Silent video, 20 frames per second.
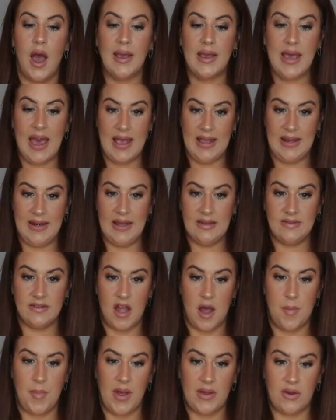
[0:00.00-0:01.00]
Okay, next
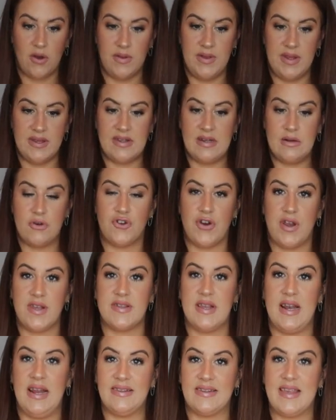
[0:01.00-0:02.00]
up, I got this little
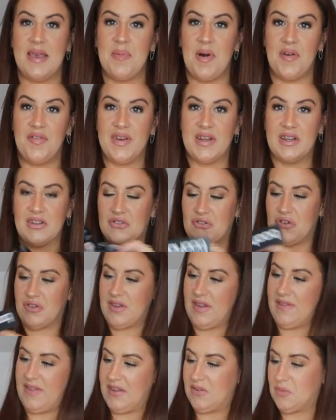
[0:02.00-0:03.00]
dress, so let's keep our fingers
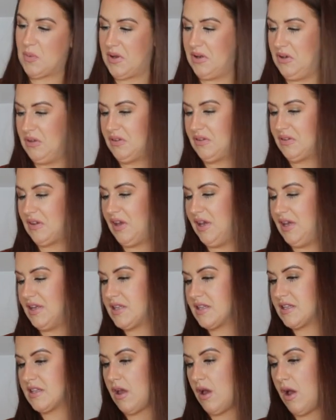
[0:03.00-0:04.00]
crossed this one looks
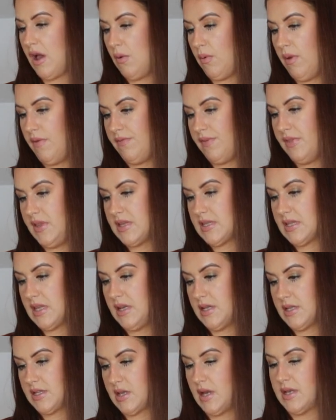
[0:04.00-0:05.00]
good. So I went for this
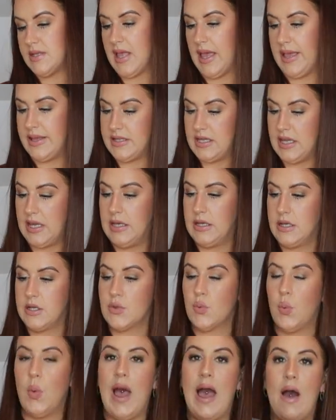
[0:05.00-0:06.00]
in the size 18
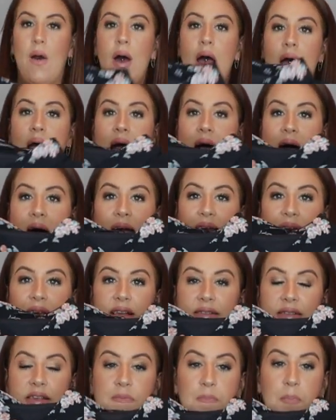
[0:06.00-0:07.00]
as well, and
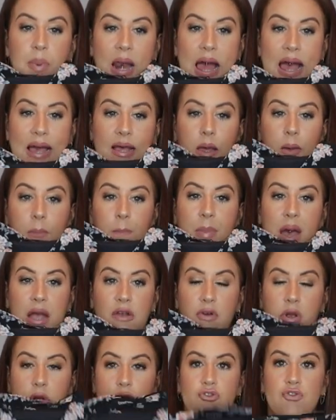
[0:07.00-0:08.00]
it is this black
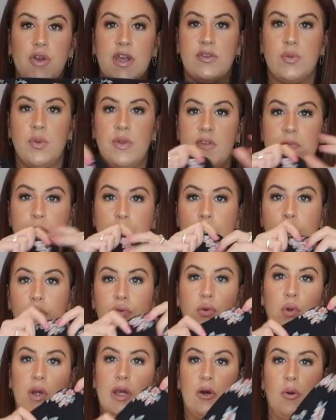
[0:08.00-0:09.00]
background dress with this
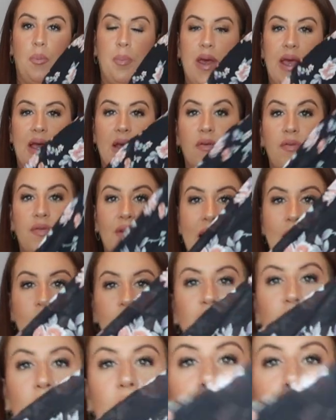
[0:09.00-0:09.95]
beautiful little pink flowers